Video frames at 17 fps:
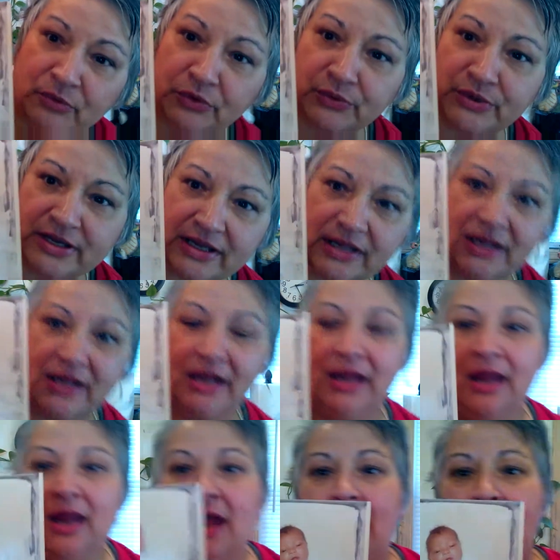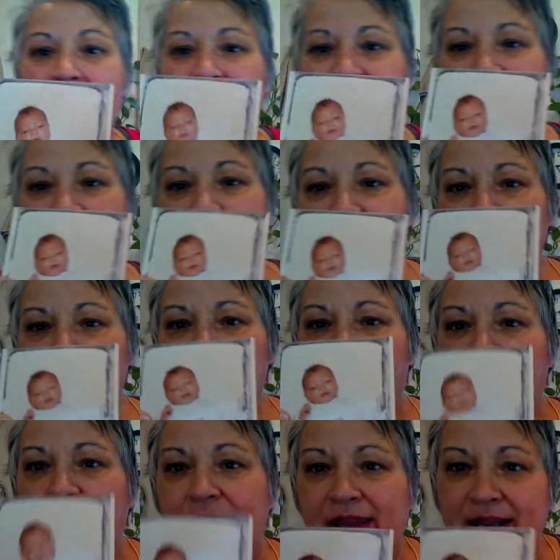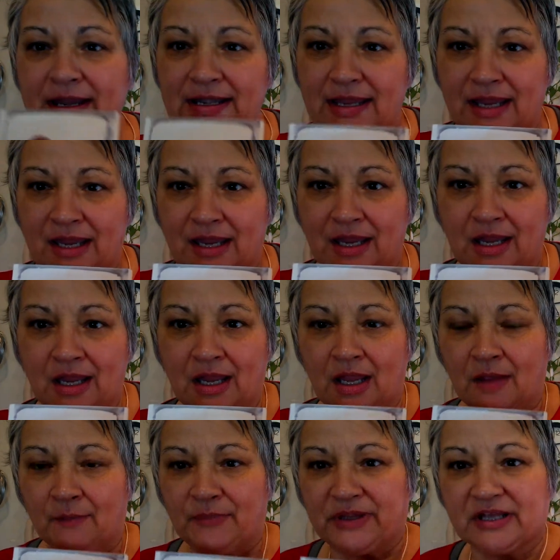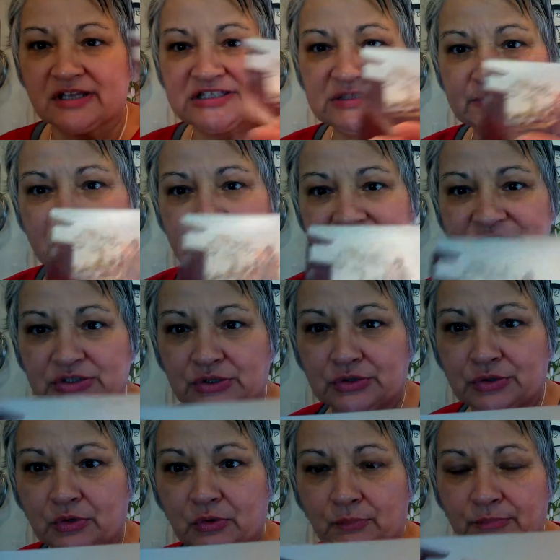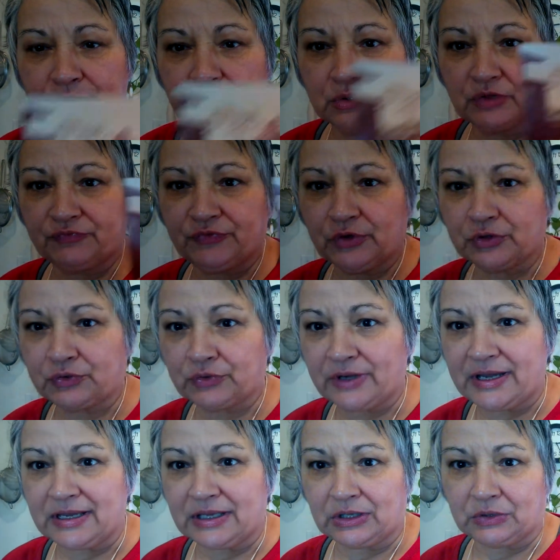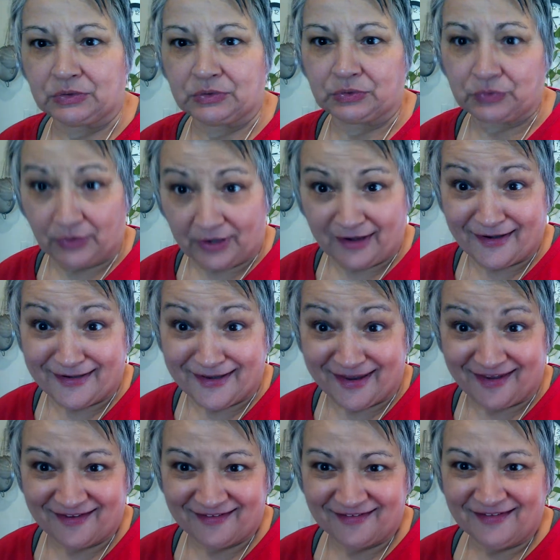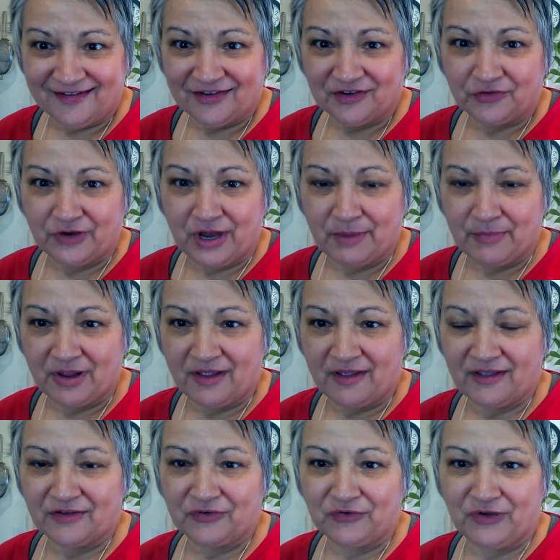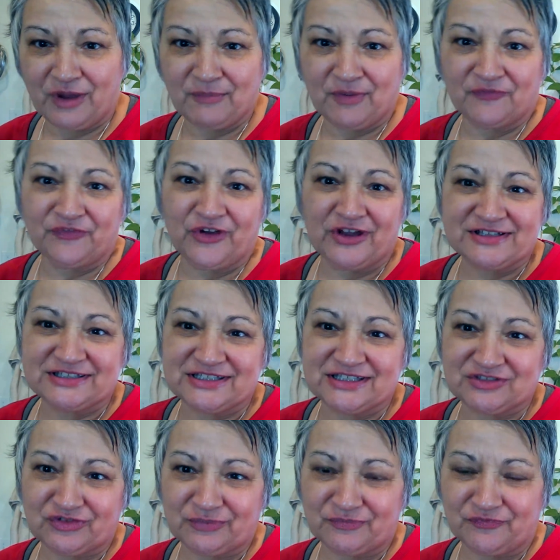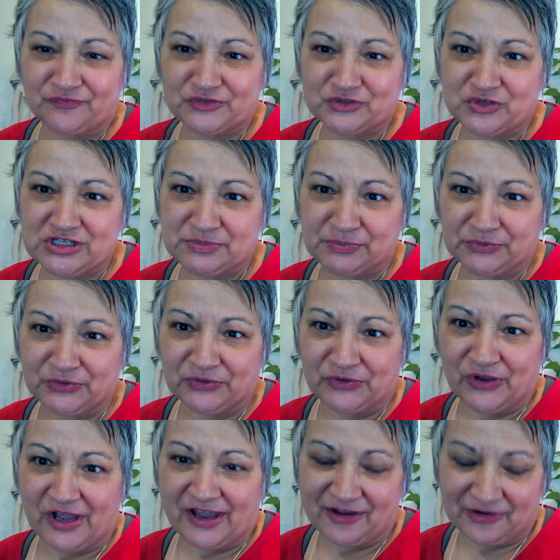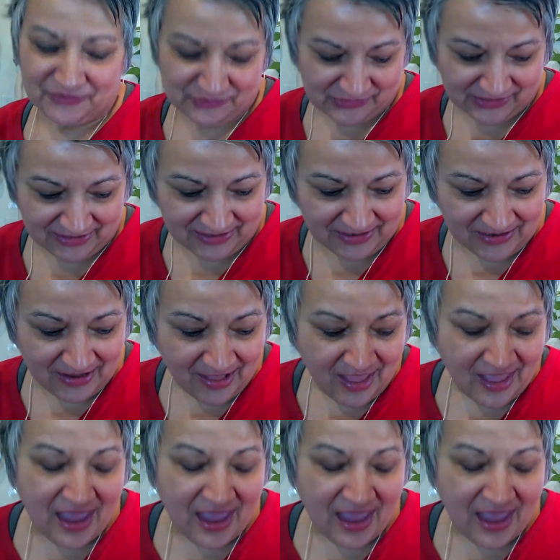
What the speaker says: Marie. I named her Franny because of my so beautiful great granny, Grandma Frances from Streetsboro, Ohio, okay?